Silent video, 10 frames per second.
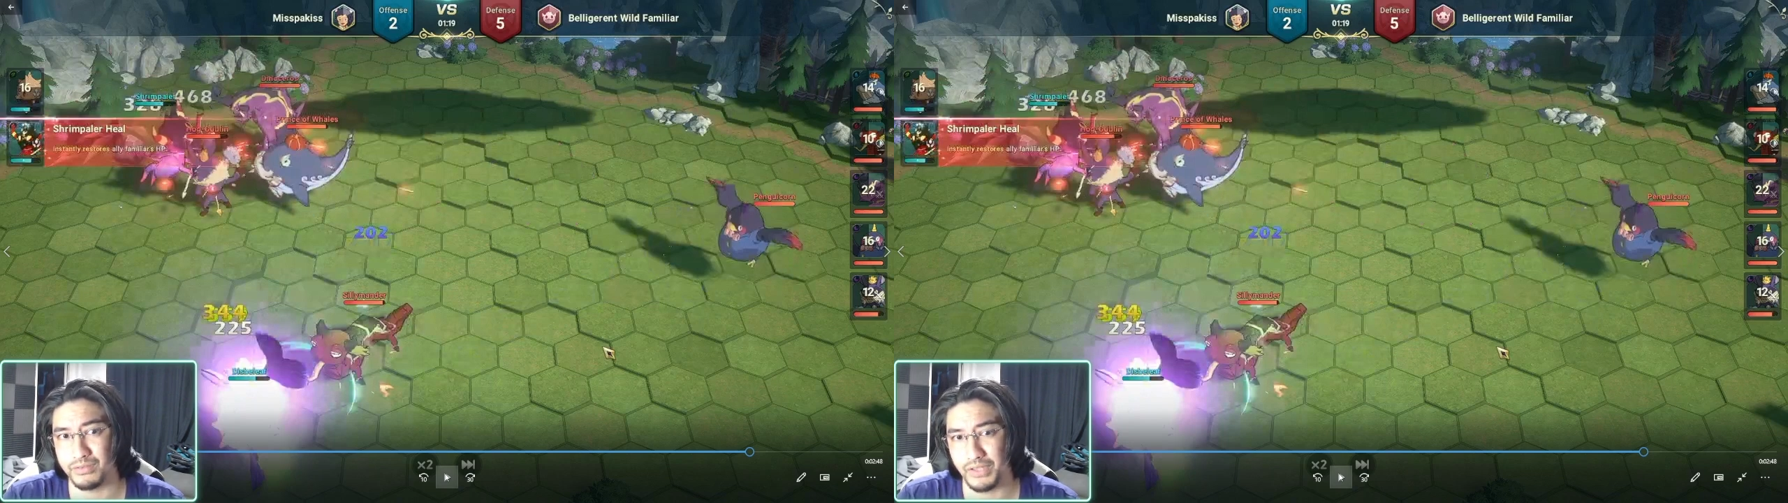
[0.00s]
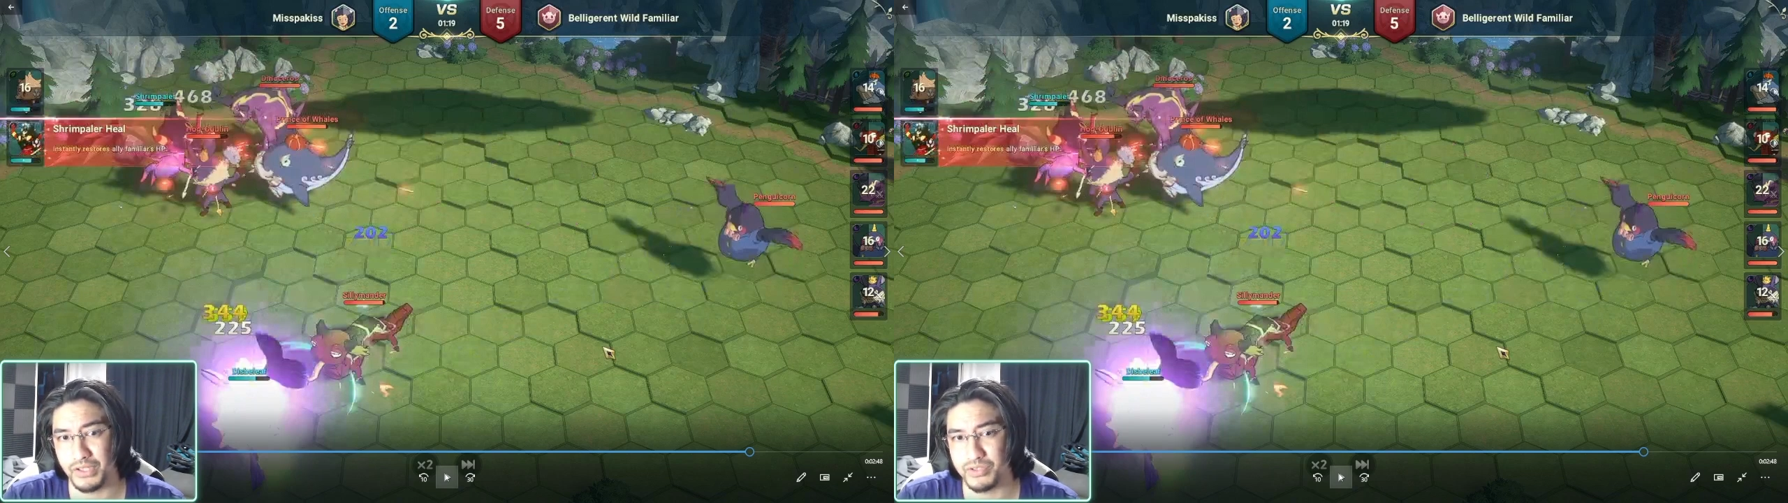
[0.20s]

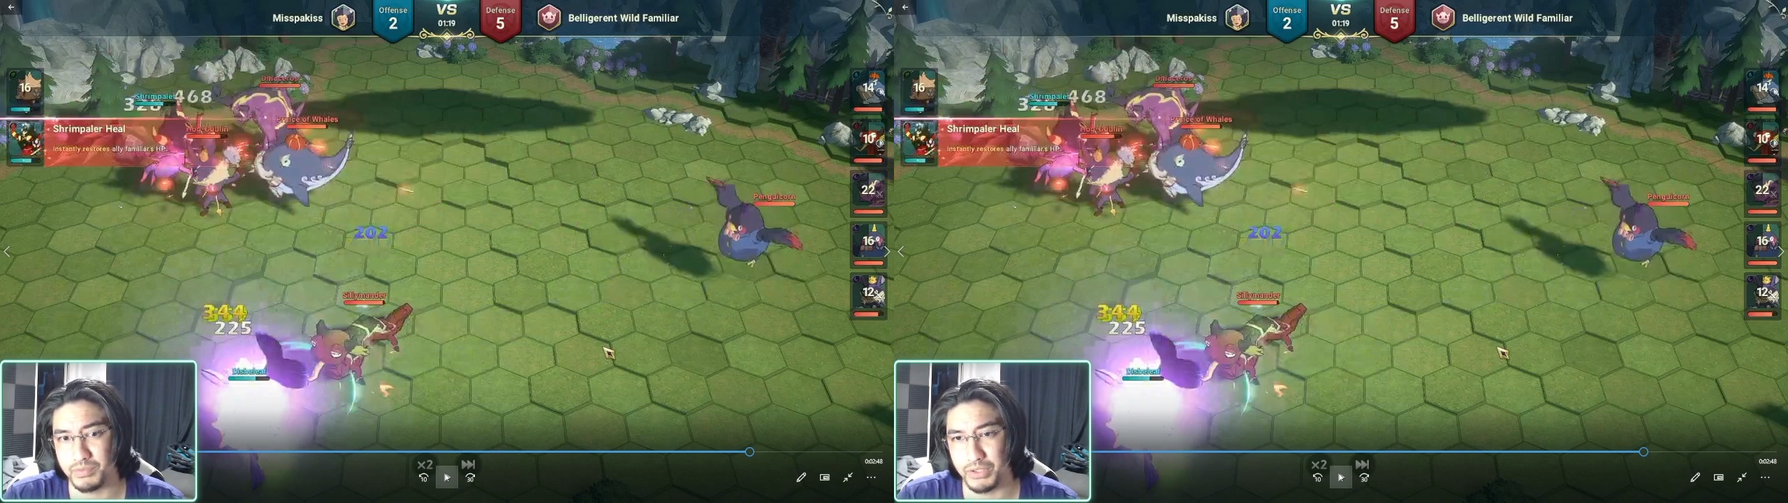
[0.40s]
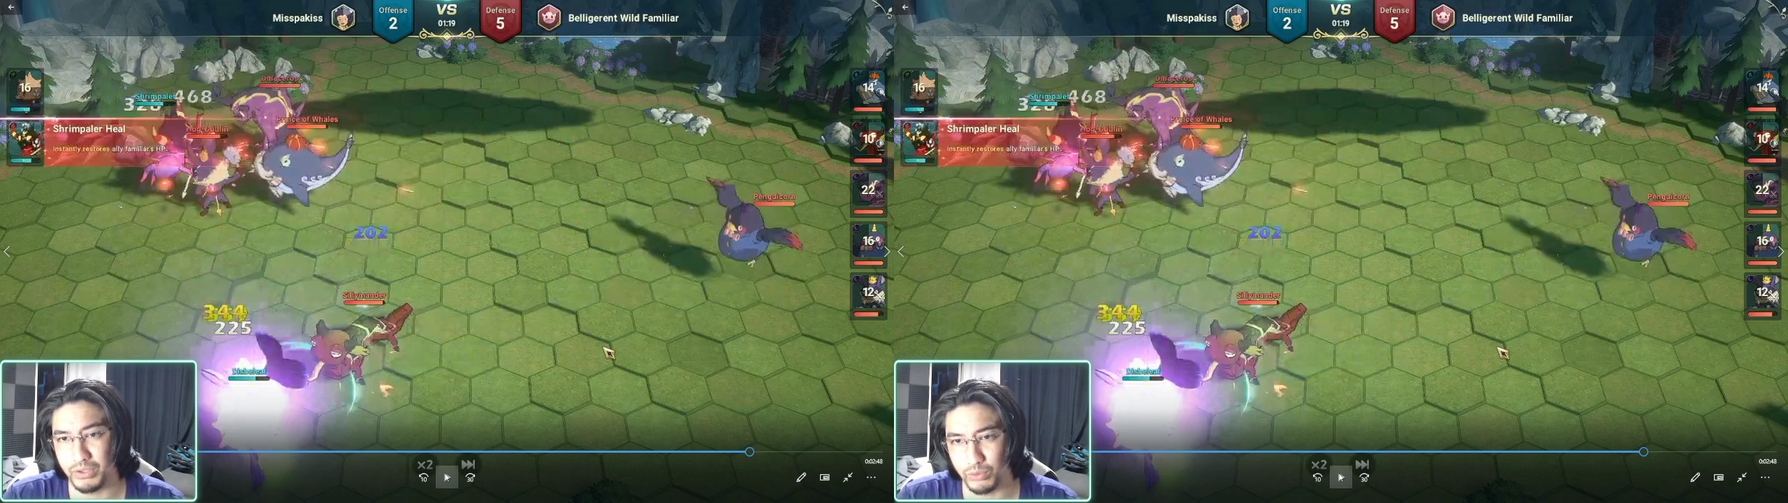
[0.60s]

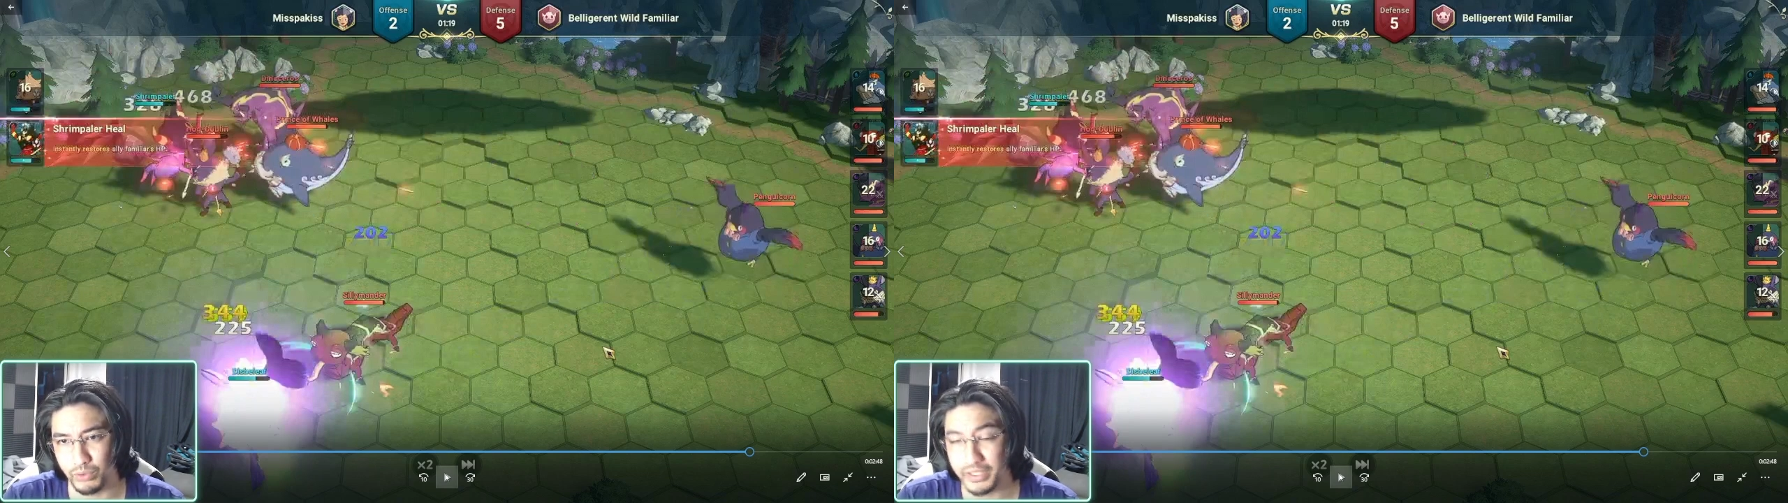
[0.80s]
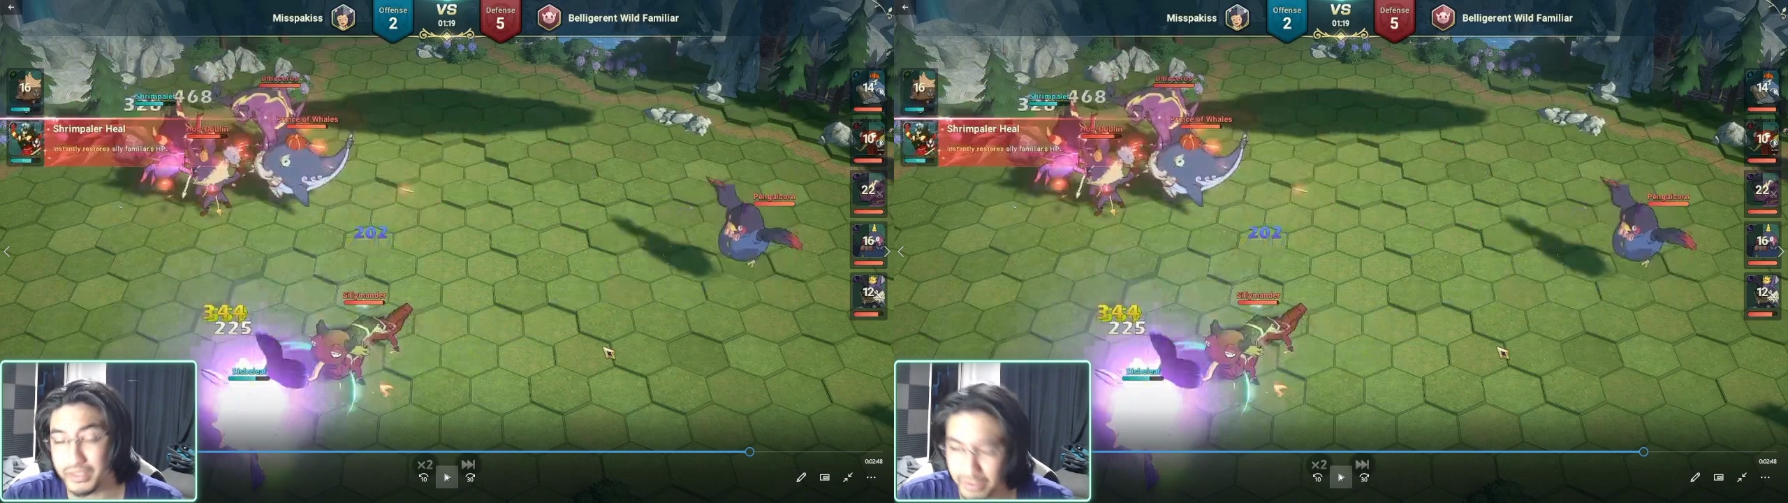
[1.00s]
HP
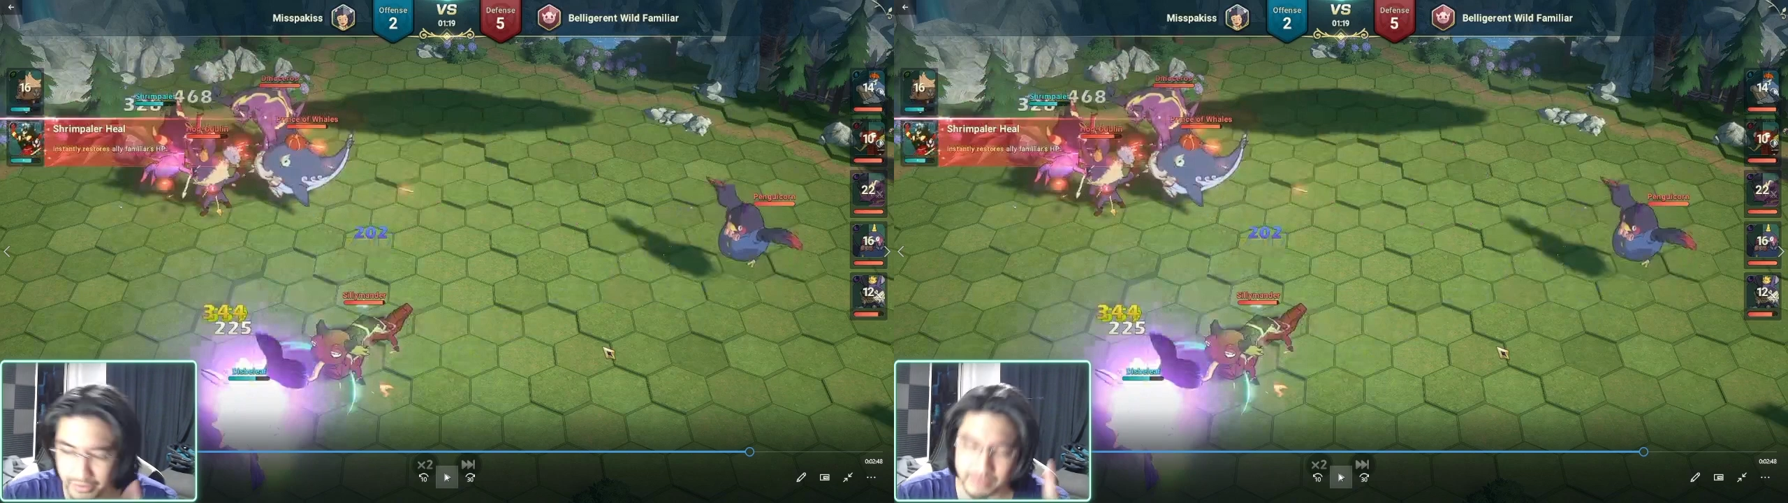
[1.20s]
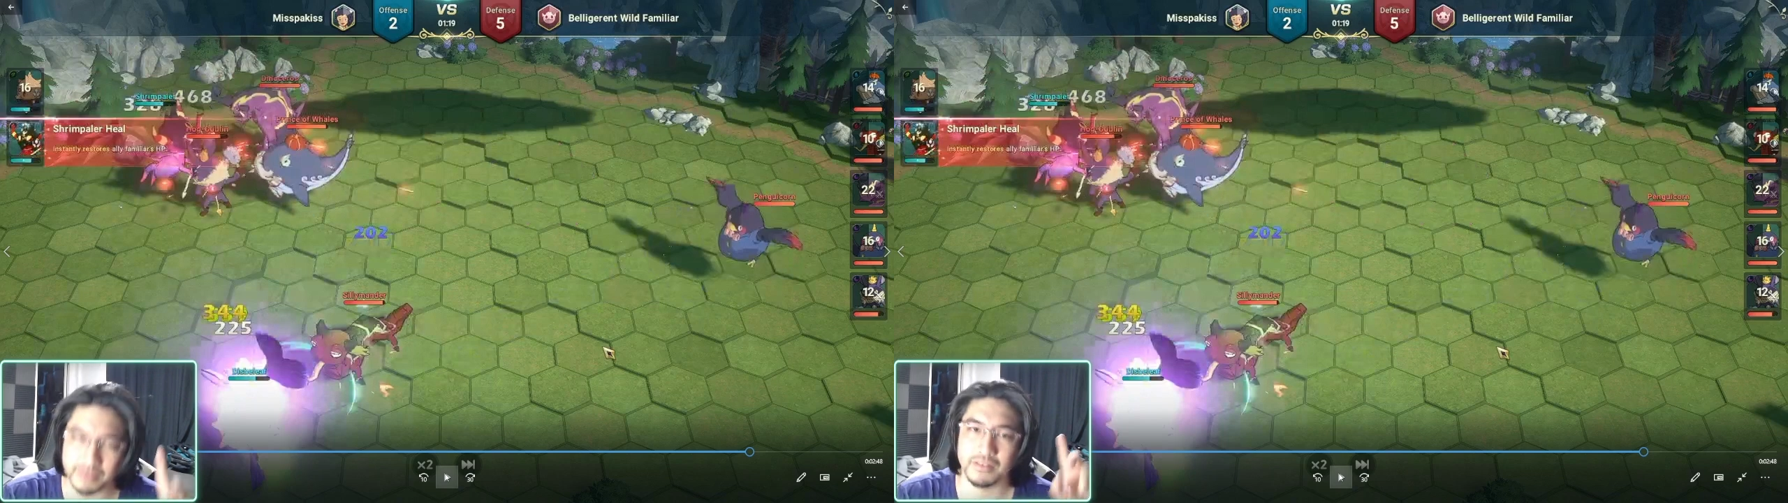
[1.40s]
toy,
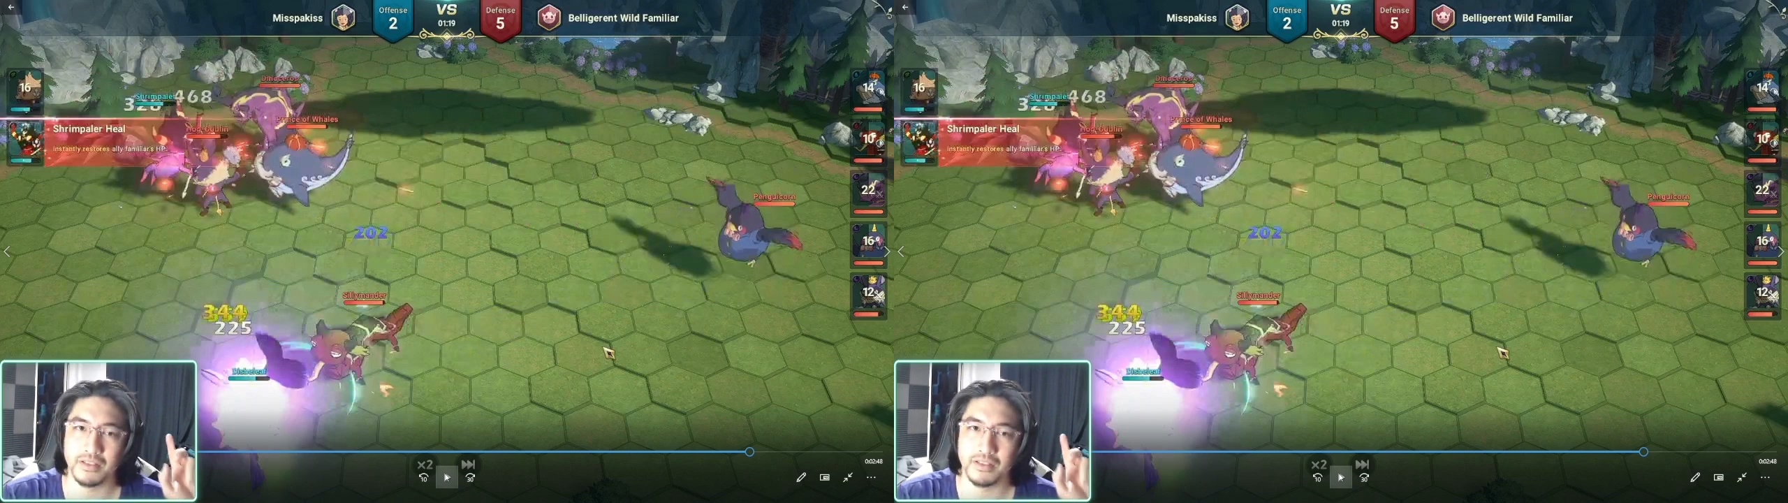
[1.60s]
unless